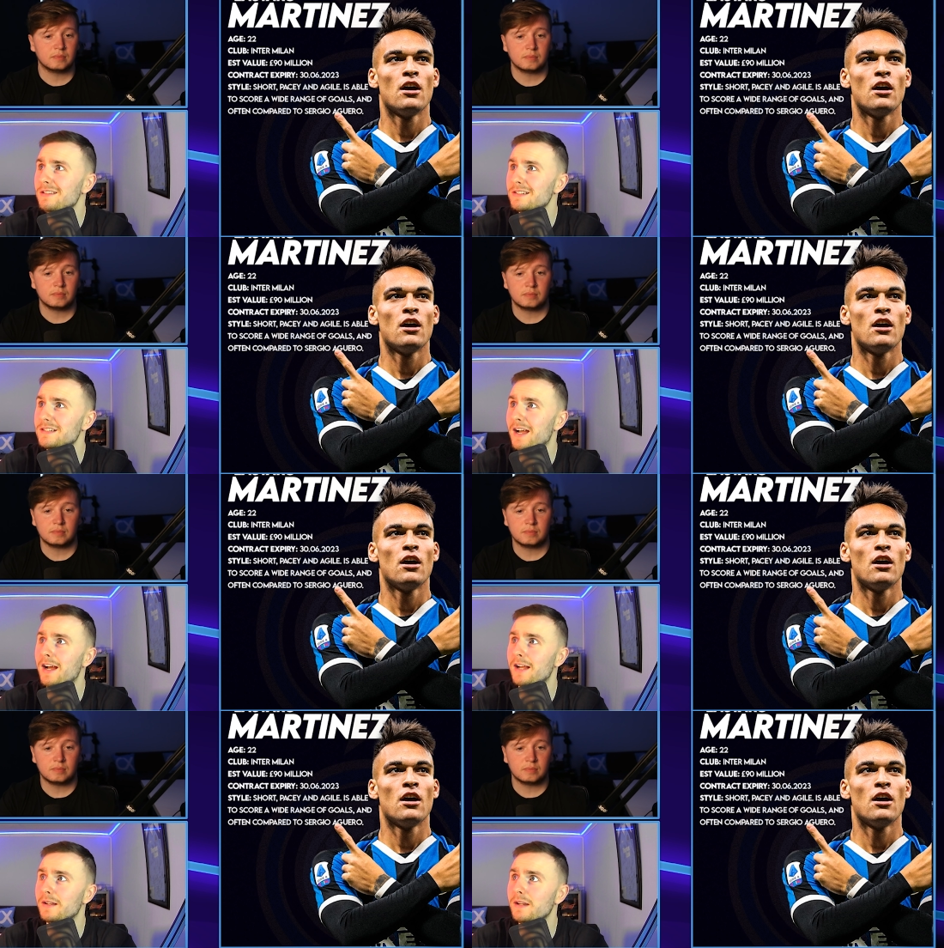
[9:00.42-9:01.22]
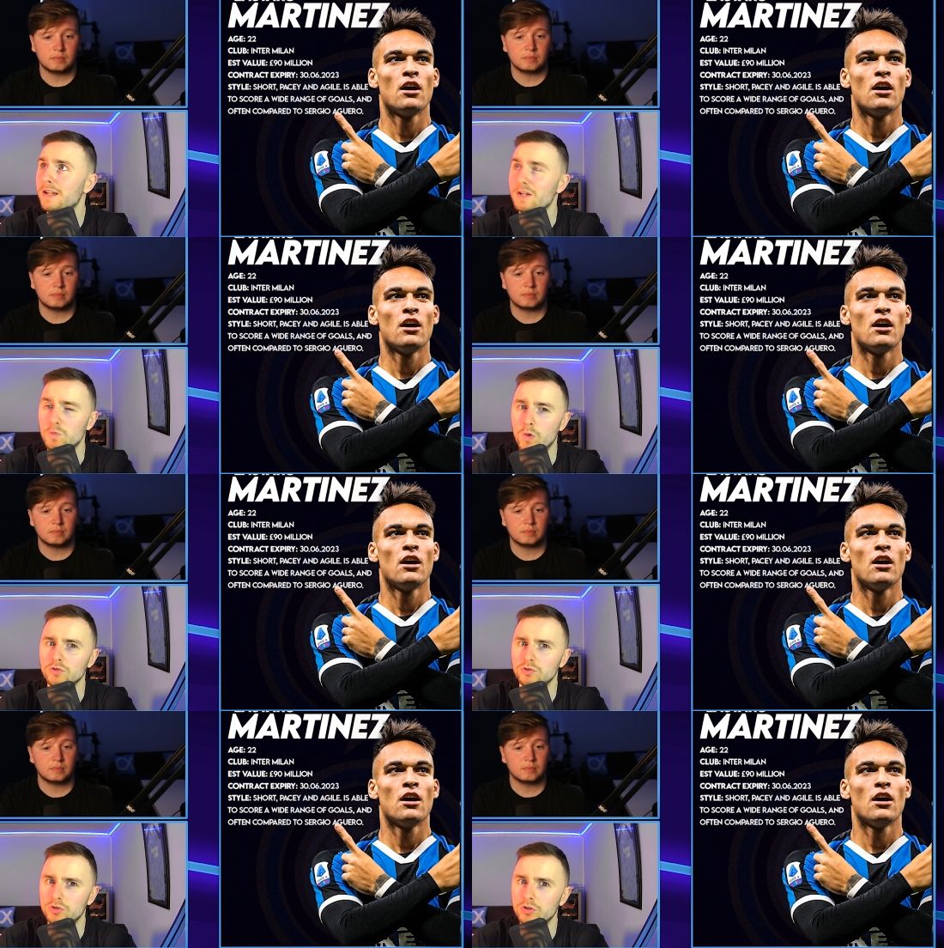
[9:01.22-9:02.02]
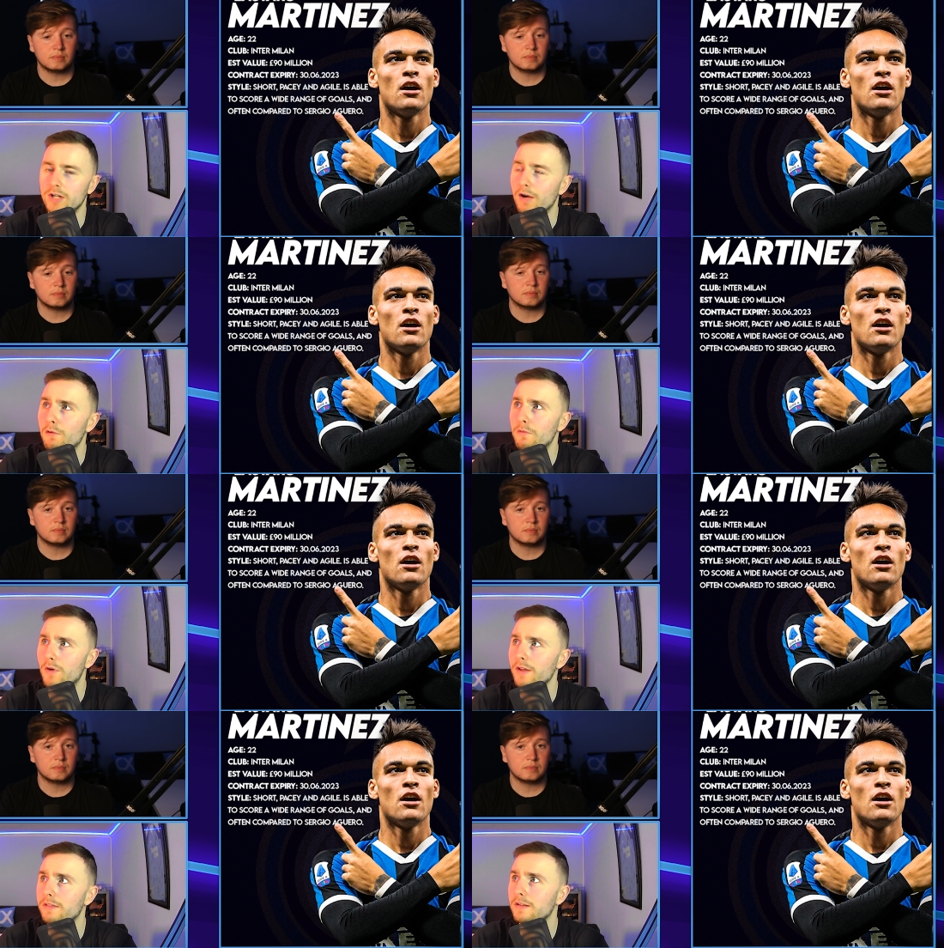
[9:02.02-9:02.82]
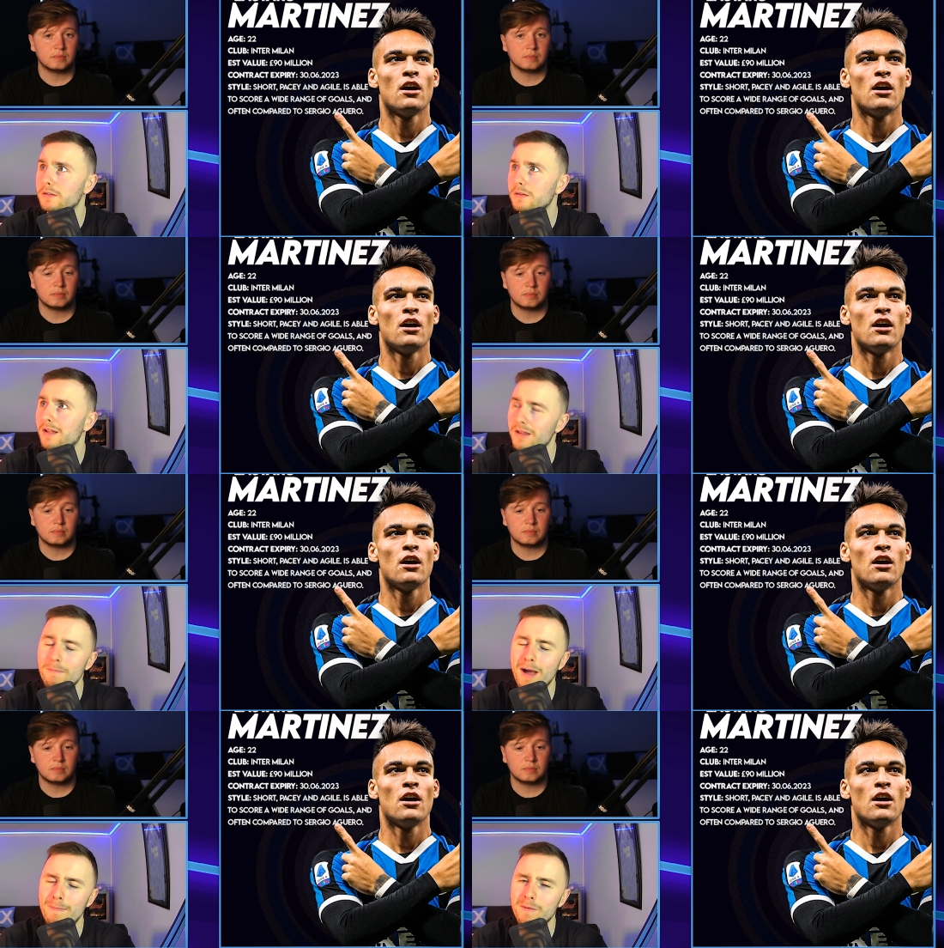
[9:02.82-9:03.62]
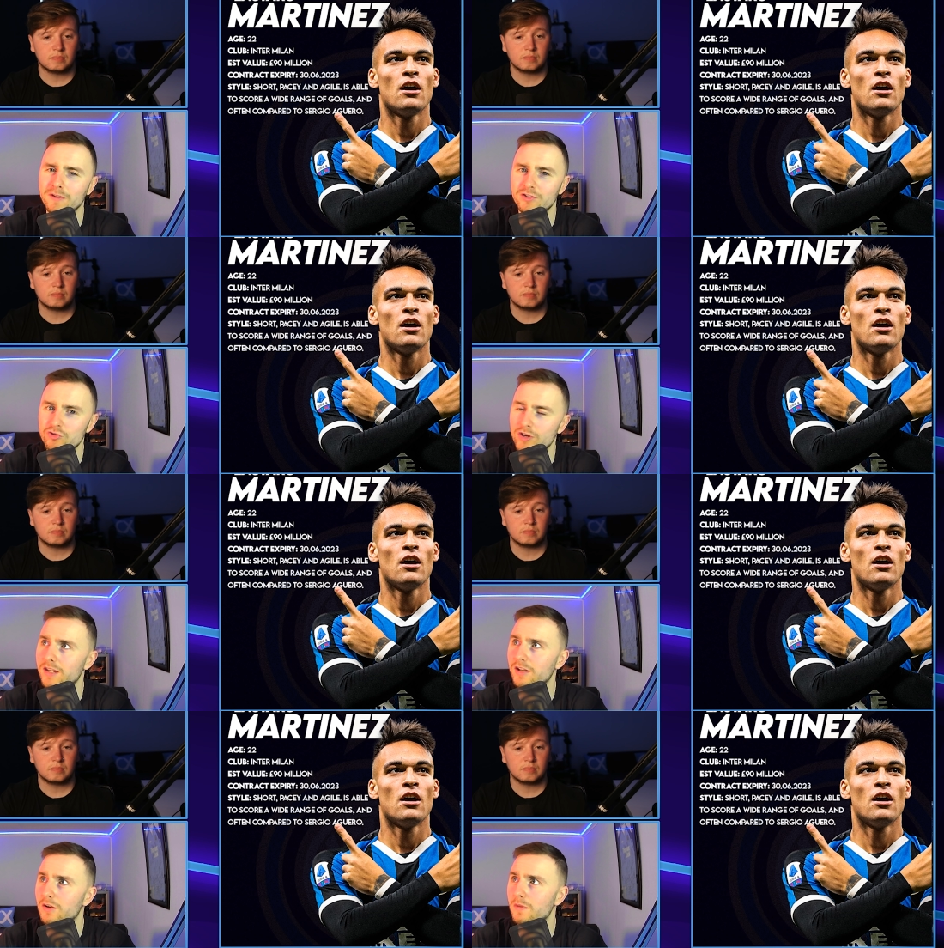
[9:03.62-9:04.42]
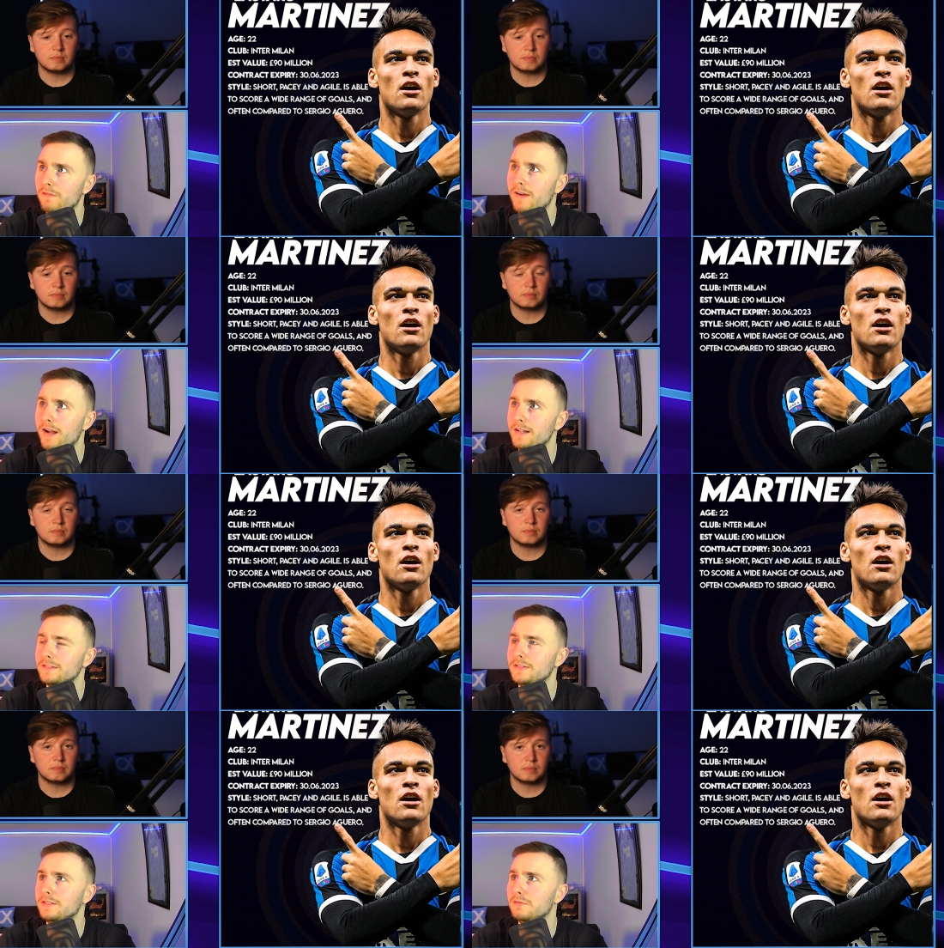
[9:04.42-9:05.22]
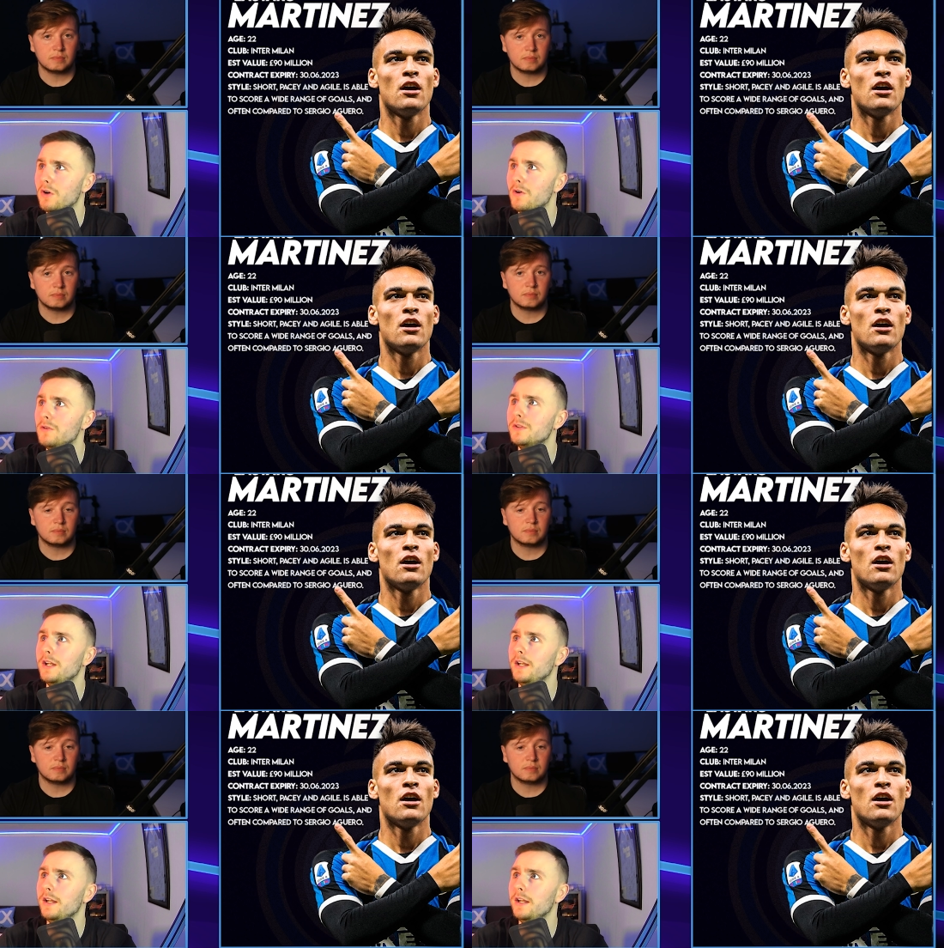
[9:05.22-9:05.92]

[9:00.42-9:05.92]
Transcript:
Speaker 1: this guy is one to look out for. I think the Mbappe one's tricky, you know, with the finances involved.